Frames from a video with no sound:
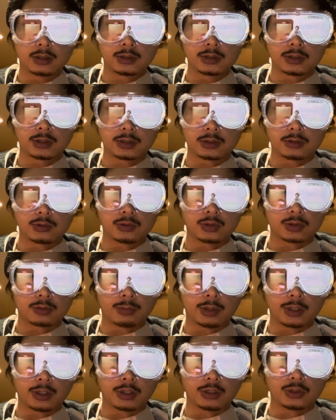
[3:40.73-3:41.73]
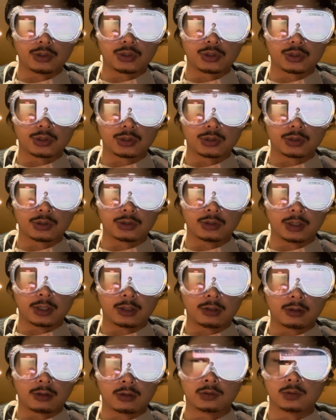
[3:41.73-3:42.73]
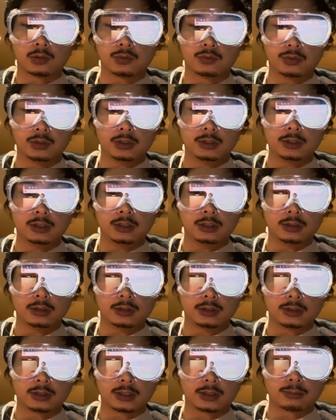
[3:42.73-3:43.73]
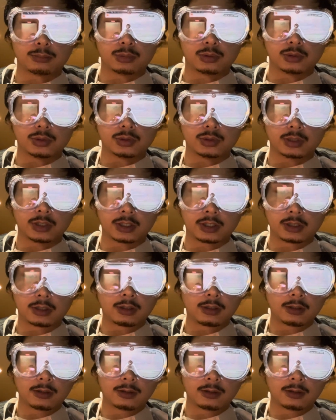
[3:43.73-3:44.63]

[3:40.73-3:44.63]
So just making sure that all of the samples there.